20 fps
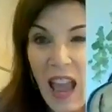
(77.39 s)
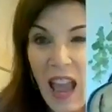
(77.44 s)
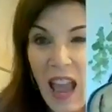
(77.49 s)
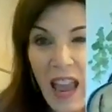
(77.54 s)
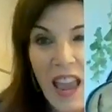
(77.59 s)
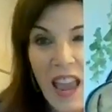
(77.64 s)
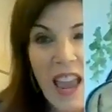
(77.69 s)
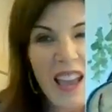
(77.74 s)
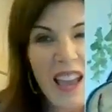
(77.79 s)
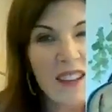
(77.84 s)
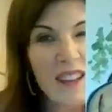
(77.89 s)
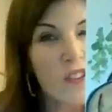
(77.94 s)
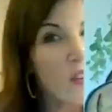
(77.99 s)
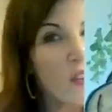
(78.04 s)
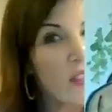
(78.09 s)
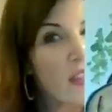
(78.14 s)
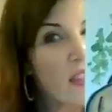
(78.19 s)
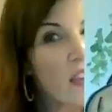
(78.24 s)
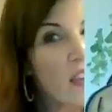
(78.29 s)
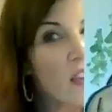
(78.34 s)
And you can
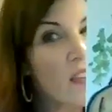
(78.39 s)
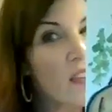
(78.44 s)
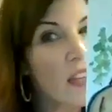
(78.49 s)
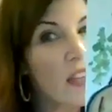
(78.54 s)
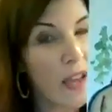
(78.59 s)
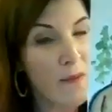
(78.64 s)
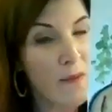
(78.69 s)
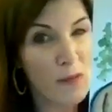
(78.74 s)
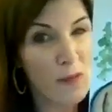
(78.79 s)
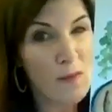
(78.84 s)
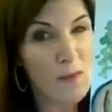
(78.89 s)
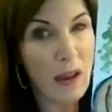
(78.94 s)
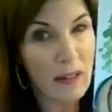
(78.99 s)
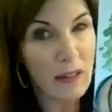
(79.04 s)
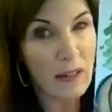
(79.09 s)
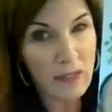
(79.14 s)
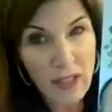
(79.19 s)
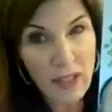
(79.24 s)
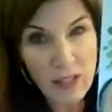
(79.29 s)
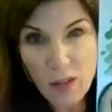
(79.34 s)
think of a name for my
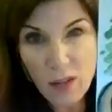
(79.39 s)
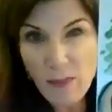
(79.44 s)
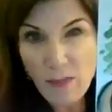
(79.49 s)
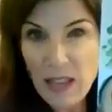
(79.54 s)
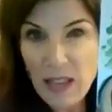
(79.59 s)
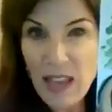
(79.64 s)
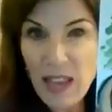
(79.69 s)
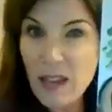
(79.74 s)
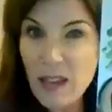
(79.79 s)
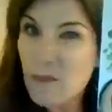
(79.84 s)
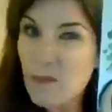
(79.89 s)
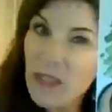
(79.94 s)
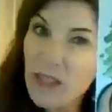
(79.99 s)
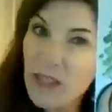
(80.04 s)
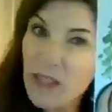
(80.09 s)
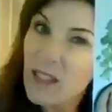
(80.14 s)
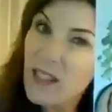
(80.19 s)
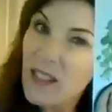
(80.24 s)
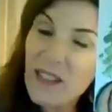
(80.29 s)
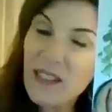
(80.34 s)
reindeer by the end, because
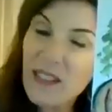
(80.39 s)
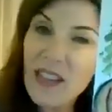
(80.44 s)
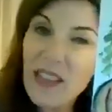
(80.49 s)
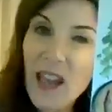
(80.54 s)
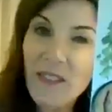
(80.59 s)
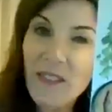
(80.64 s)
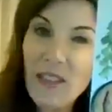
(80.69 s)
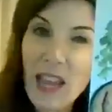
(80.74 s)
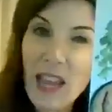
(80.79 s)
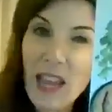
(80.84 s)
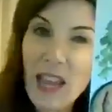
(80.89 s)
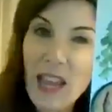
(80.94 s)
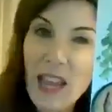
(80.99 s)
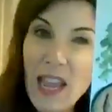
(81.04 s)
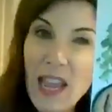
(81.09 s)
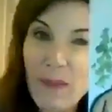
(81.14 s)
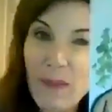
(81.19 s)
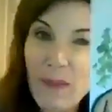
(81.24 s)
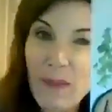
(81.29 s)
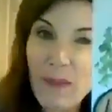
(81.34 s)
he doesn't have a name and
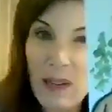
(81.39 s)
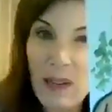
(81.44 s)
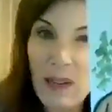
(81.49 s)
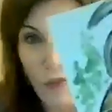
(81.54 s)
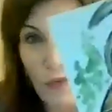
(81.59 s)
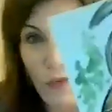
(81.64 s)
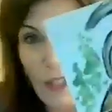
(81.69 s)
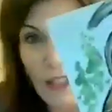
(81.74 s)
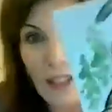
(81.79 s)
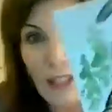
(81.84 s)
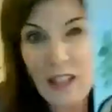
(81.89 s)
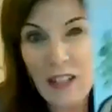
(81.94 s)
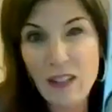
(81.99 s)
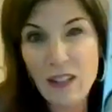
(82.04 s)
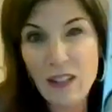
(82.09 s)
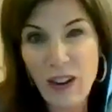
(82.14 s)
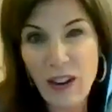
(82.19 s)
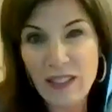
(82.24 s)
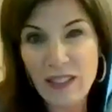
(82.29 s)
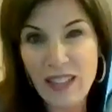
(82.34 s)
he's really
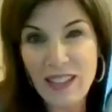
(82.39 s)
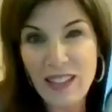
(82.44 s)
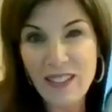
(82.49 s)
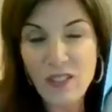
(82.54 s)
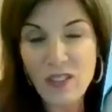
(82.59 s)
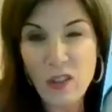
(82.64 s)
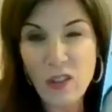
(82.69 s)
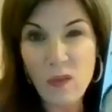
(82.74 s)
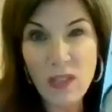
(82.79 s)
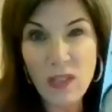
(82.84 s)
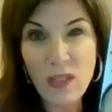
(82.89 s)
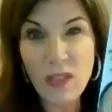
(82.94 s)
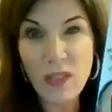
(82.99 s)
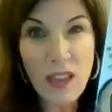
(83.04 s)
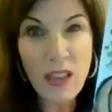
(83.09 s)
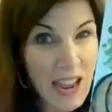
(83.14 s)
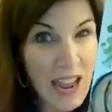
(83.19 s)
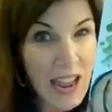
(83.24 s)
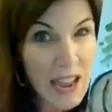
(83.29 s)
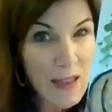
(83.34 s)
friendly. So think of
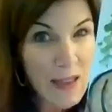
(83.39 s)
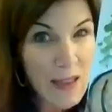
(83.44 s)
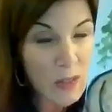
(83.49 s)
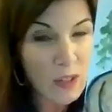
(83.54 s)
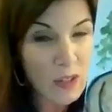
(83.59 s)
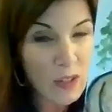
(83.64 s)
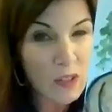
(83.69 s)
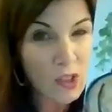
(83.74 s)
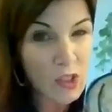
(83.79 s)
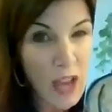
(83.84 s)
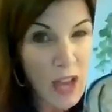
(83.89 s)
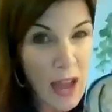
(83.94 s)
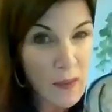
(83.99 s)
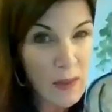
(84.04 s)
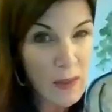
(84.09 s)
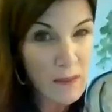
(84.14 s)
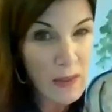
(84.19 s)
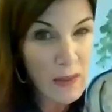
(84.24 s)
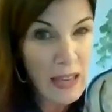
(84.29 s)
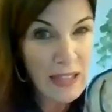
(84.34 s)
a name, you can
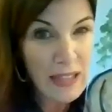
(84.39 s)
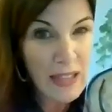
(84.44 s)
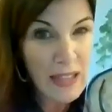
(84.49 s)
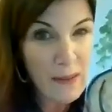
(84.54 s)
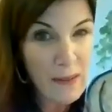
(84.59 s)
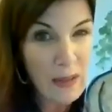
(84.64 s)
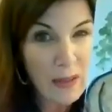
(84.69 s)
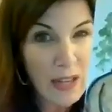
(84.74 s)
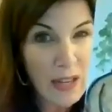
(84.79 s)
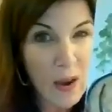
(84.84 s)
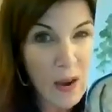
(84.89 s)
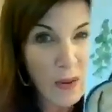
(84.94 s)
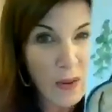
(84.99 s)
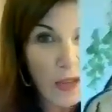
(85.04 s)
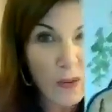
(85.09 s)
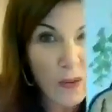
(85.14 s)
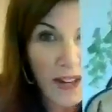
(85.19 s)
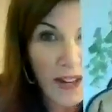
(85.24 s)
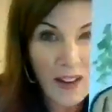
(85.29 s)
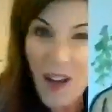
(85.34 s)
chat with me and let me know what
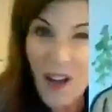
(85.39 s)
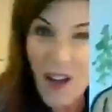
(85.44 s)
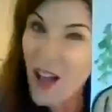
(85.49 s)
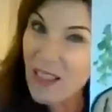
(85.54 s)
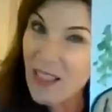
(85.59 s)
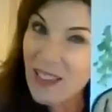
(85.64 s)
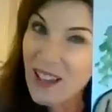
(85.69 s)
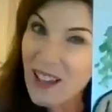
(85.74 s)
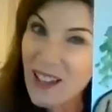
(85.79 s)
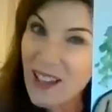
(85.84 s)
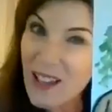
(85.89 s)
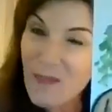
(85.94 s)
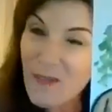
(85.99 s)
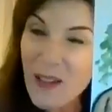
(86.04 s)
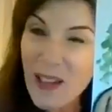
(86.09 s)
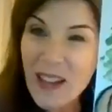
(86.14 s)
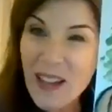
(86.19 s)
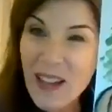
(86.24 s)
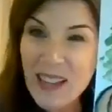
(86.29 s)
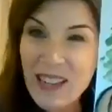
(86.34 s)
you want to call him.
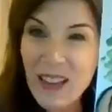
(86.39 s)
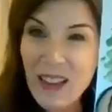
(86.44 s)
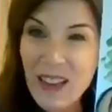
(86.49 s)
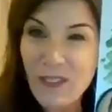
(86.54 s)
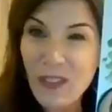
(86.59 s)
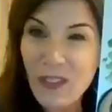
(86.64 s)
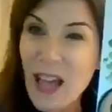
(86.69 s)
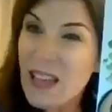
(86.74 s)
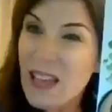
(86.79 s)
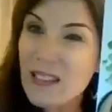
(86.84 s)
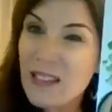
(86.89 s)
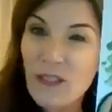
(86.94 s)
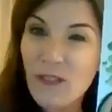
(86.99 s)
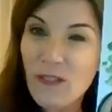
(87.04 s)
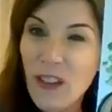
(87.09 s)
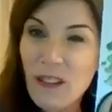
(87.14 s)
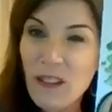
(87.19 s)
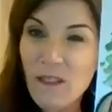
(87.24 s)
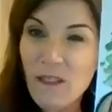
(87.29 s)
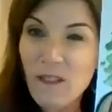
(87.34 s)
And I have lots of
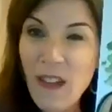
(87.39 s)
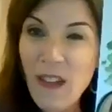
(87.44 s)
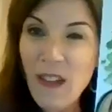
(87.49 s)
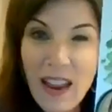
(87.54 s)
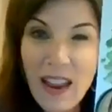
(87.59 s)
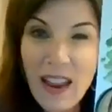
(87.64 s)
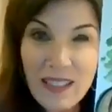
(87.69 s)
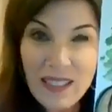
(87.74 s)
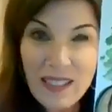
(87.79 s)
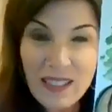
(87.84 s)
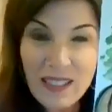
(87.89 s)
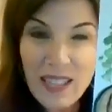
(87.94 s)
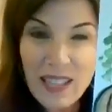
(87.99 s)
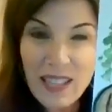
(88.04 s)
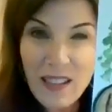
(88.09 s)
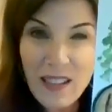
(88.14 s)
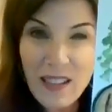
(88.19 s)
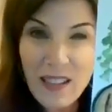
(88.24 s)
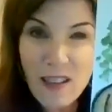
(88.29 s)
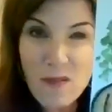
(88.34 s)
fun facts to tell
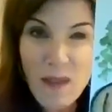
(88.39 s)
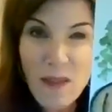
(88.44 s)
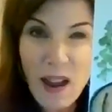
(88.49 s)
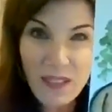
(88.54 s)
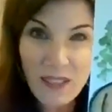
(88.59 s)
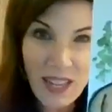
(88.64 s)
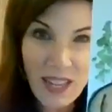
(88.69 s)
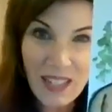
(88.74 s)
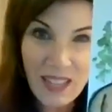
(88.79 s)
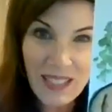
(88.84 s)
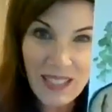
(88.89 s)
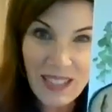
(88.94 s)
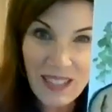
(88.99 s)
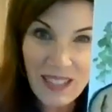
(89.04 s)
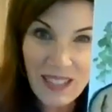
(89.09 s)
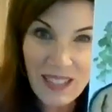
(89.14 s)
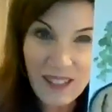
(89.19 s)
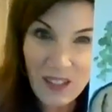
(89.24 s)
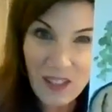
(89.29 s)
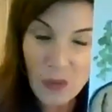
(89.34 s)
you about
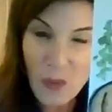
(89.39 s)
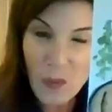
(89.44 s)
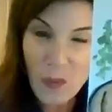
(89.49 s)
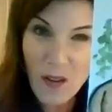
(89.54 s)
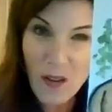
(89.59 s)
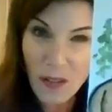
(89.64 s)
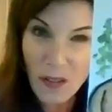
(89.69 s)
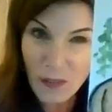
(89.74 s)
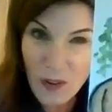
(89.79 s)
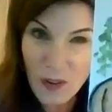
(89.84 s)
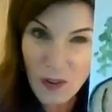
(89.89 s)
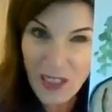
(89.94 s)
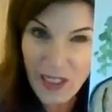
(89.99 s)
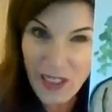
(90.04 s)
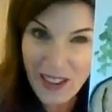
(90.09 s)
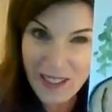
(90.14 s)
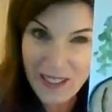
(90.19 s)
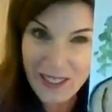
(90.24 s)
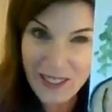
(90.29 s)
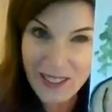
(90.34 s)
reindeers as we go through
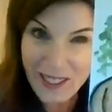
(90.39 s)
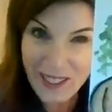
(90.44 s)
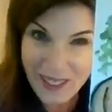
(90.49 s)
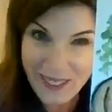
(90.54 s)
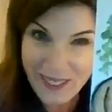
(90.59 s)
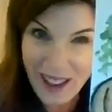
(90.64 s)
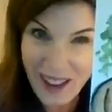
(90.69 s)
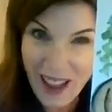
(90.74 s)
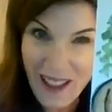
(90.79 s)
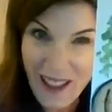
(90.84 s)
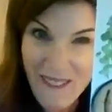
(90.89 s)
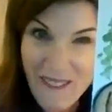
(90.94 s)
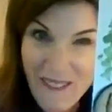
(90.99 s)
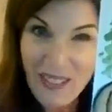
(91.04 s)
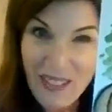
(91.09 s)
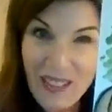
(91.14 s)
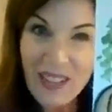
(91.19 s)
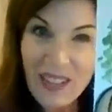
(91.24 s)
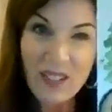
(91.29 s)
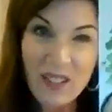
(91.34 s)
this, okay?
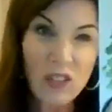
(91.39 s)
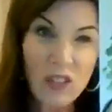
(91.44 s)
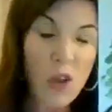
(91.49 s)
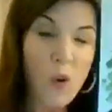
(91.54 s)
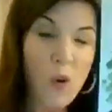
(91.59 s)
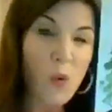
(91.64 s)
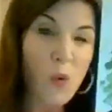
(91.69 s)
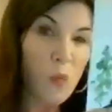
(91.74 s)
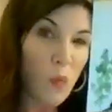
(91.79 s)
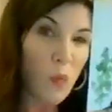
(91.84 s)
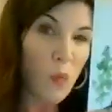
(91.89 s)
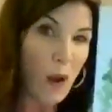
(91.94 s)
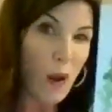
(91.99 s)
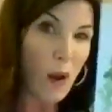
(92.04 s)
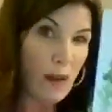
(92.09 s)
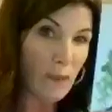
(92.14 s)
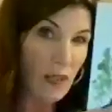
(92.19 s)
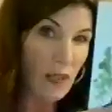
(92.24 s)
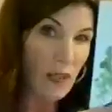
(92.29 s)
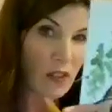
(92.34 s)
So what I'm
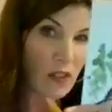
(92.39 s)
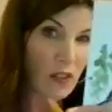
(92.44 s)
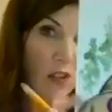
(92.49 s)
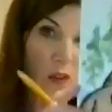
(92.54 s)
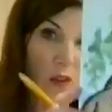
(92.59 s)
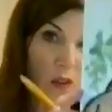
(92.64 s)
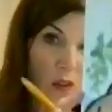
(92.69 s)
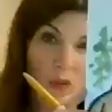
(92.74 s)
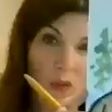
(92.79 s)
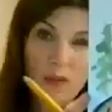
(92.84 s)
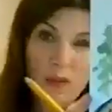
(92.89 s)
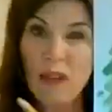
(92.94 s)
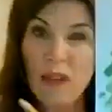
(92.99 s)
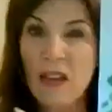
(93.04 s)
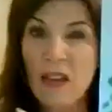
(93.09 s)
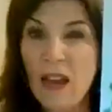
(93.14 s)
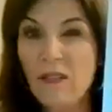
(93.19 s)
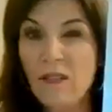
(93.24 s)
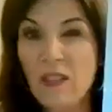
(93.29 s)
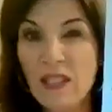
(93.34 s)
going to do is I'm going to
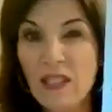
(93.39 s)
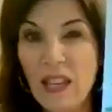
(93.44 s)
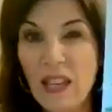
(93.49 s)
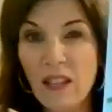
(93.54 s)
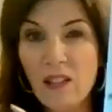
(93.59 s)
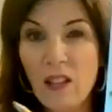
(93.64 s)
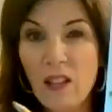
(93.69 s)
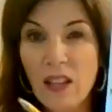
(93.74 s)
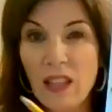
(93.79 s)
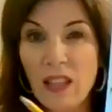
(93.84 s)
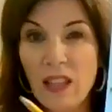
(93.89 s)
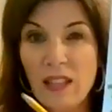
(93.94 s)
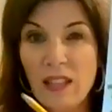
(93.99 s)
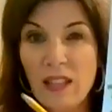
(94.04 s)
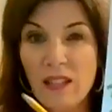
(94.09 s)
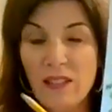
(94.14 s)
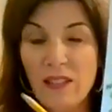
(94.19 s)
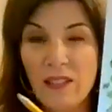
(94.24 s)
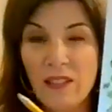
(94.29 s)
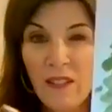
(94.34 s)
have you take a look at
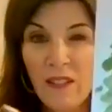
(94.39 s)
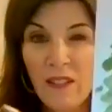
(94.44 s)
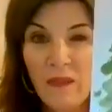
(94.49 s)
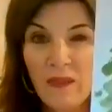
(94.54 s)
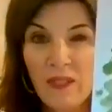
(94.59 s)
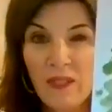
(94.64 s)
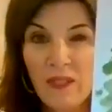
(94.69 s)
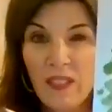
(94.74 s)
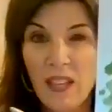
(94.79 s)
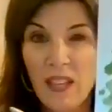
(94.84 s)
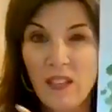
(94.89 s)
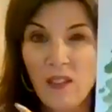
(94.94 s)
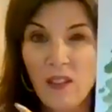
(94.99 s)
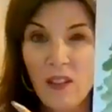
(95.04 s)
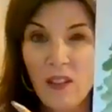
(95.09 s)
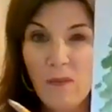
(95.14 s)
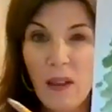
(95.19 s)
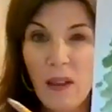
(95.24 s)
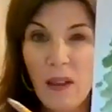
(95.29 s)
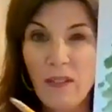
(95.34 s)
this. Take a look
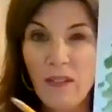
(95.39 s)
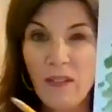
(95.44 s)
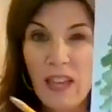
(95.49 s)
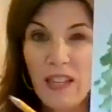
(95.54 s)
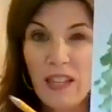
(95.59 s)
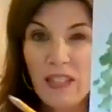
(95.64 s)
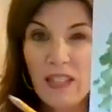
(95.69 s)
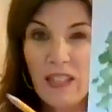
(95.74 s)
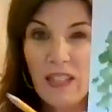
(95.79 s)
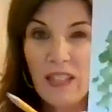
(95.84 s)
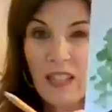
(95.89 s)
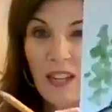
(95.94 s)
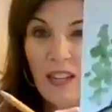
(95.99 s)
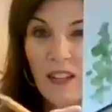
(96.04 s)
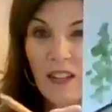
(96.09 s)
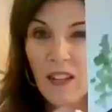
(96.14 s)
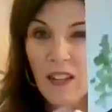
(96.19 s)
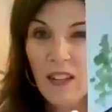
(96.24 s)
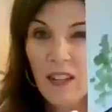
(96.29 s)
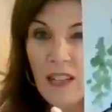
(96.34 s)
at my reindeer.
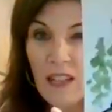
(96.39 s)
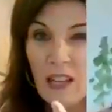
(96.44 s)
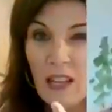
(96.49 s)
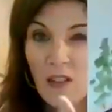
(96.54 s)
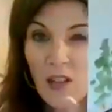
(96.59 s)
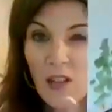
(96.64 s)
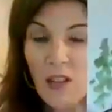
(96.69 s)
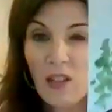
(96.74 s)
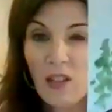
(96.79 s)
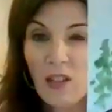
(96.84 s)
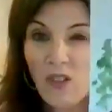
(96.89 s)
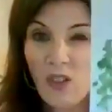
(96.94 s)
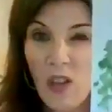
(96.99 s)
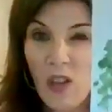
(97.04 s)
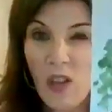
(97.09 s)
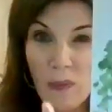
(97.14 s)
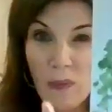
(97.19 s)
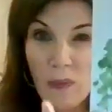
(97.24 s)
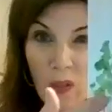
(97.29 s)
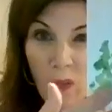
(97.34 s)
Take a look at the
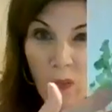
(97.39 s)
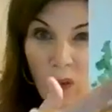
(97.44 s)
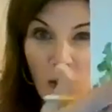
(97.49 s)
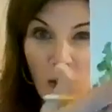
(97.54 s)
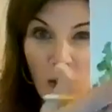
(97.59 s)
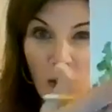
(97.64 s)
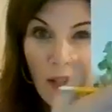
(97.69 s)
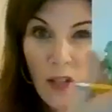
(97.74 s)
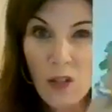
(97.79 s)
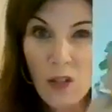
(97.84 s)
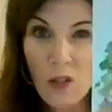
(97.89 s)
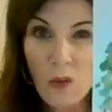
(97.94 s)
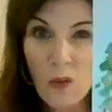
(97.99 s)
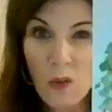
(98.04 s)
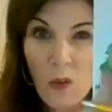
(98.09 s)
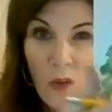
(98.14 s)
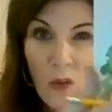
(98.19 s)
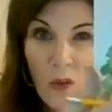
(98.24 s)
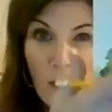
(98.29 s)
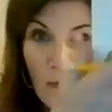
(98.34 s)
shapes that we're going to
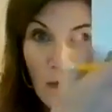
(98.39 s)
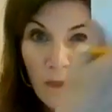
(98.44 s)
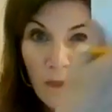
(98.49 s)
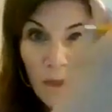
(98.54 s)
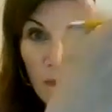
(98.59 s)
use.